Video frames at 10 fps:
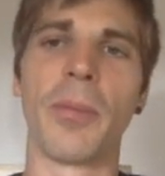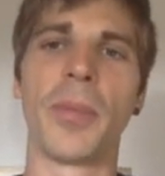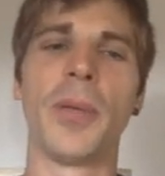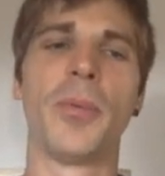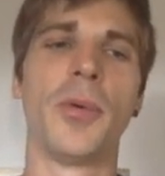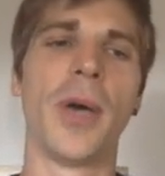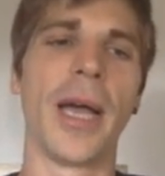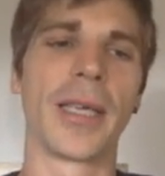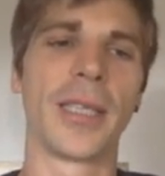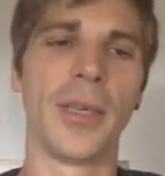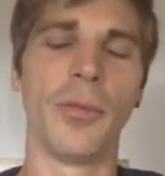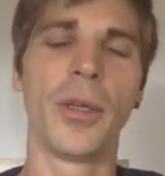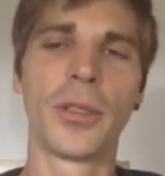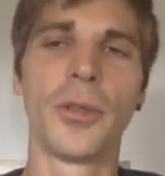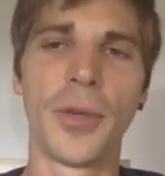that people actually
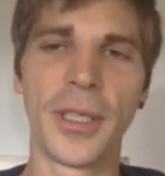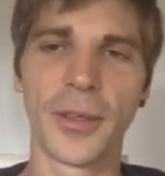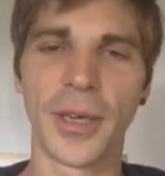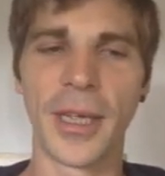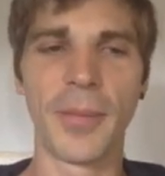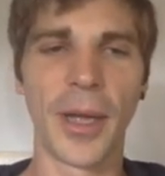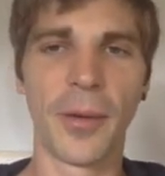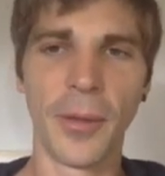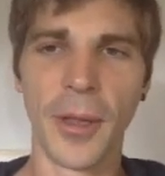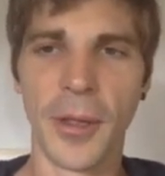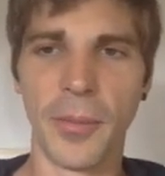want to read your email,